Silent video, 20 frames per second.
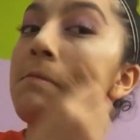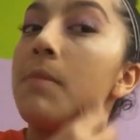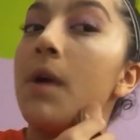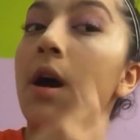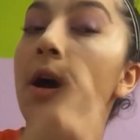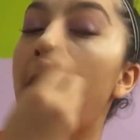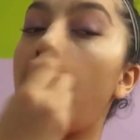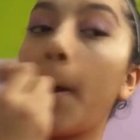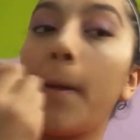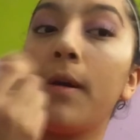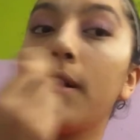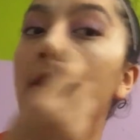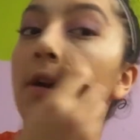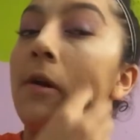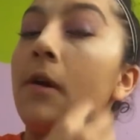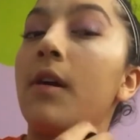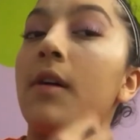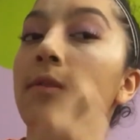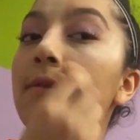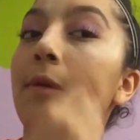
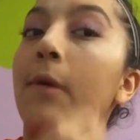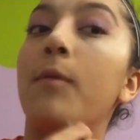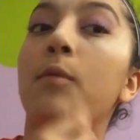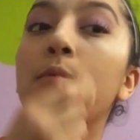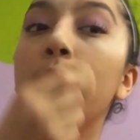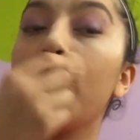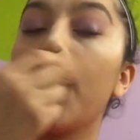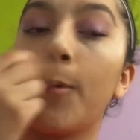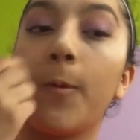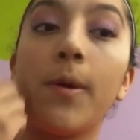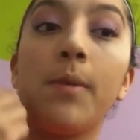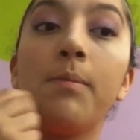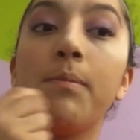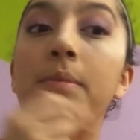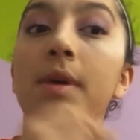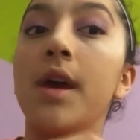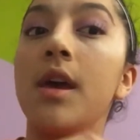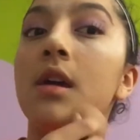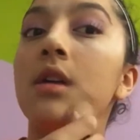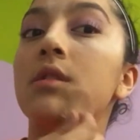powder from where we
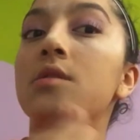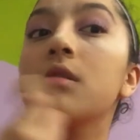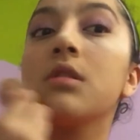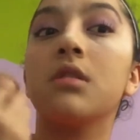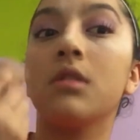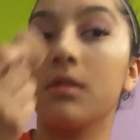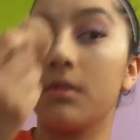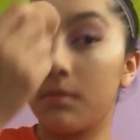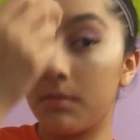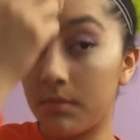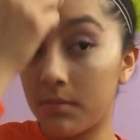baked.